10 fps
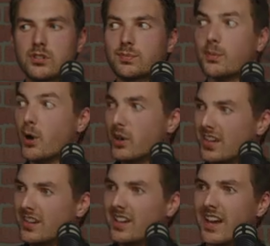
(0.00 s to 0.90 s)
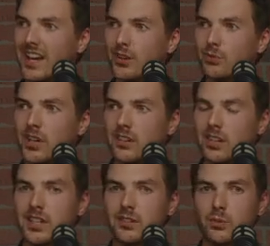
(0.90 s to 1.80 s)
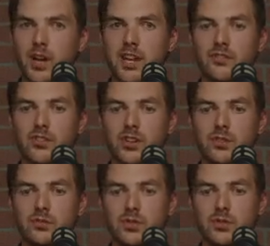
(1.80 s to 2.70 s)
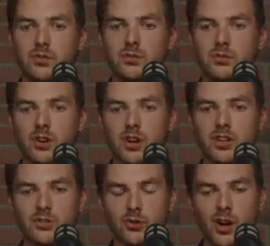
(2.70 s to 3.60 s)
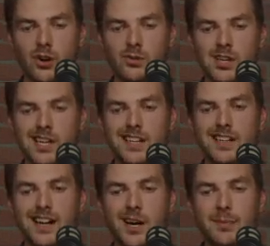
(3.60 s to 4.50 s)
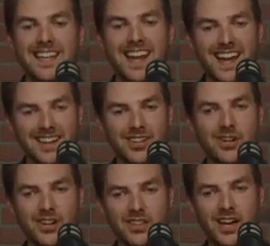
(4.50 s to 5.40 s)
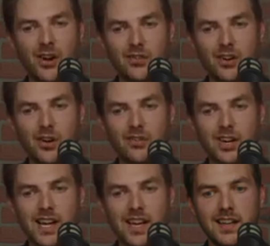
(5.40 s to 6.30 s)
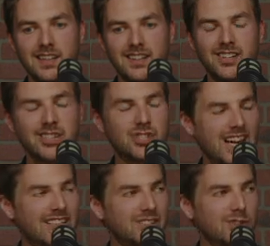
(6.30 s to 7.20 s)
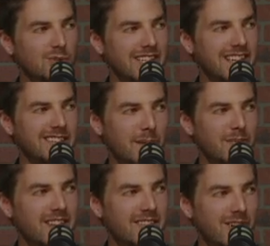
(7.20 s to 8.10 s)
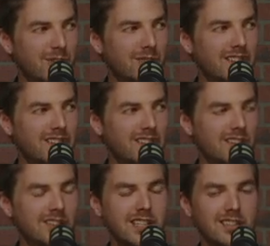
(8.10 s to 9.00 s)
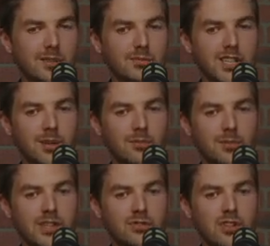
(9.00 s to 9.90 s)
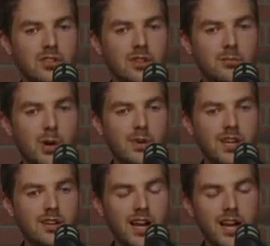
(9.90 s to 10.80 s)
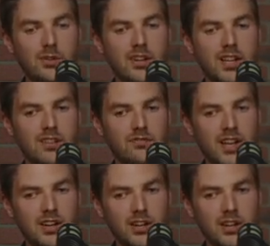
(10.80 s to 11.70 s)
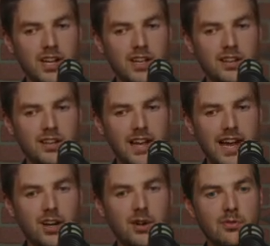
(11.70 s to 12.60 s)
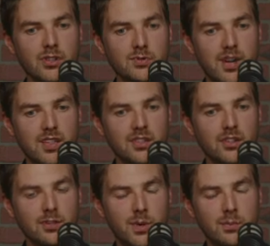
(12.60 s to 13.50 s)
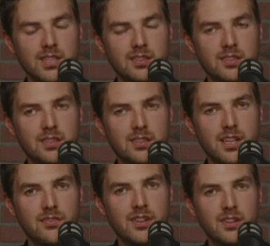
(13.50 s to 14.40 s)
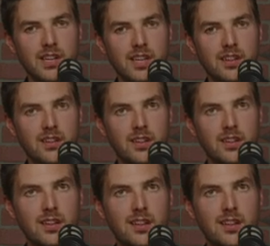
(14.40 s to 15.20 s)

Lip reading: was promoted and really looked as a way for you to learn and grow. And yet you hear that over and over again. It's still a challenge to really accept that, though. It still can sometimes be a struggle in the moment. I really think of failure in how do I respond to those moments. It's definitely